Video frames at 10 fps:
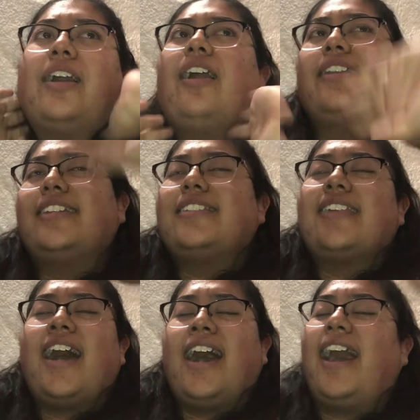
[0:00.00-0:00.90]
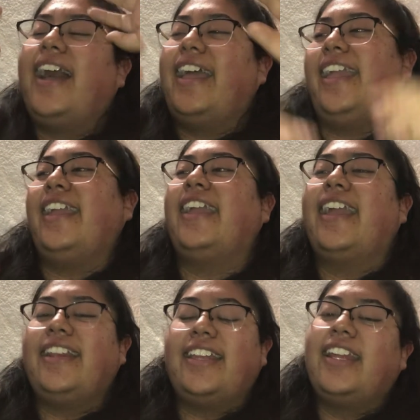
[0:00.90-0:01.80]
on this high,
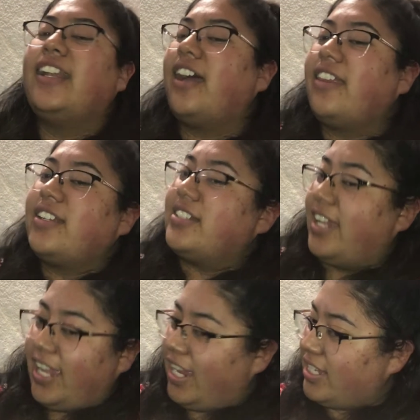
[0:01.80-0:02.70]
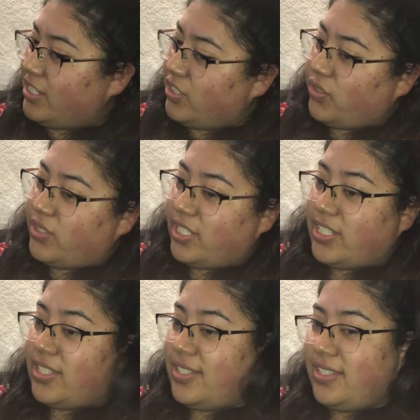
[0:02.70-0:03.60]
and then other days you
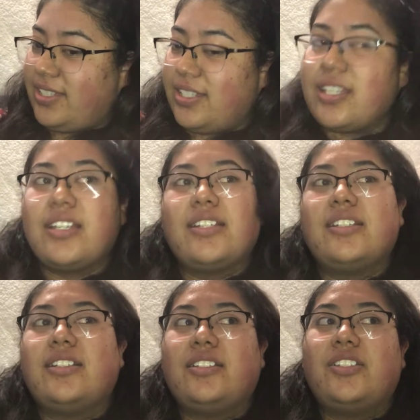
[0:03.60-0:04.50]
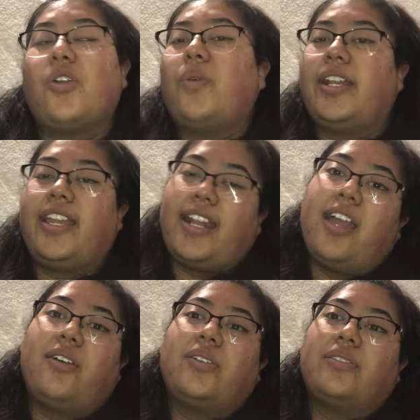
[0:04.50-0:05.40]
just don't want to get
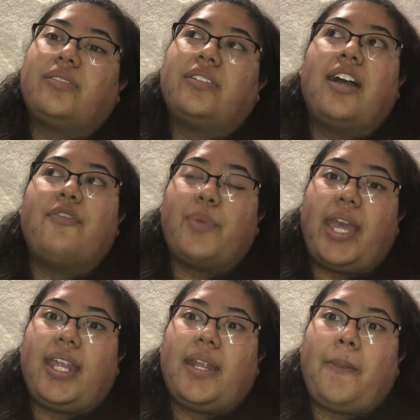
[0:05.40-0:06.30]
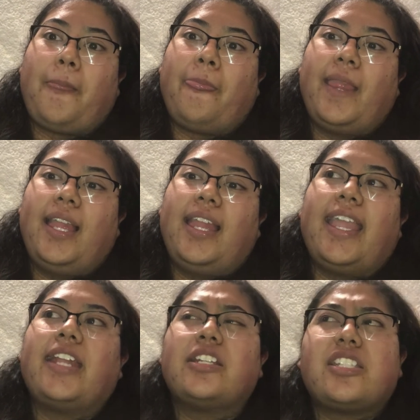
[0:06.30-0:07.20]
out of bed.
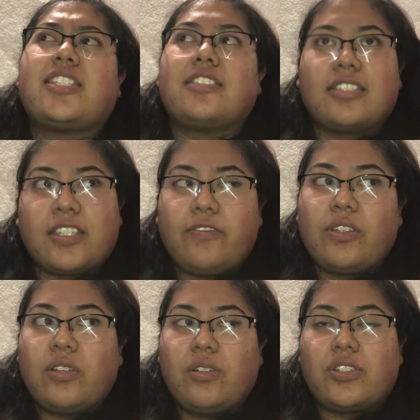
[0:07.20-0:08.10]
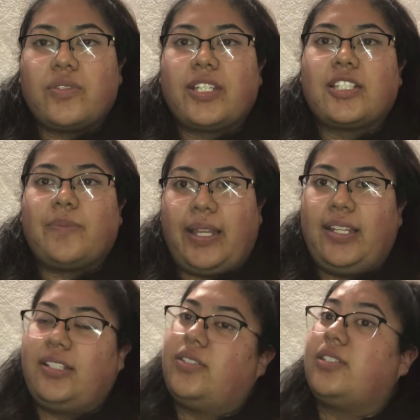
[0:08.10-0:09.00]
And it's difficult to explain
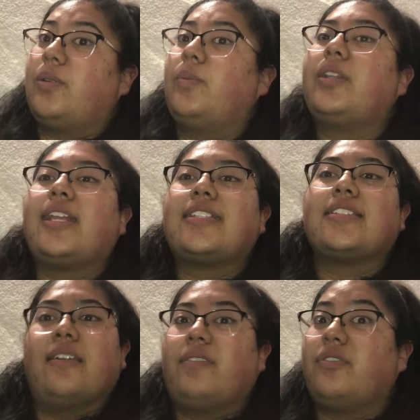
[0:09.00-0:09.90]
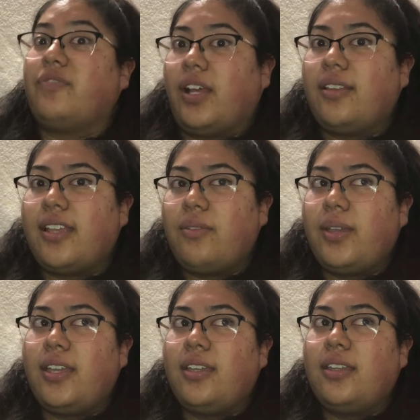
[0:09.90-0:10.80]
it to someone that's never felt that
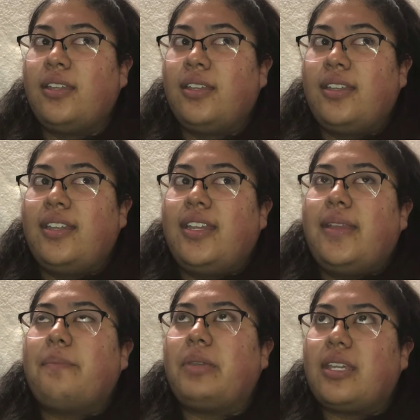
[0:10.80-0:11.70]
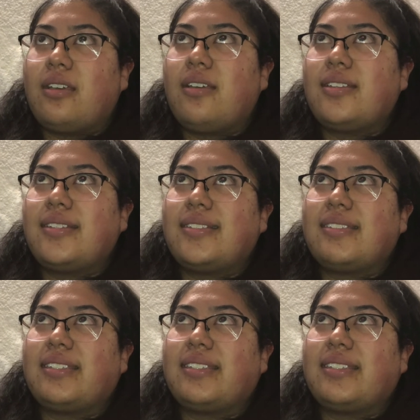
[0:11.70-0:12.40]
way, because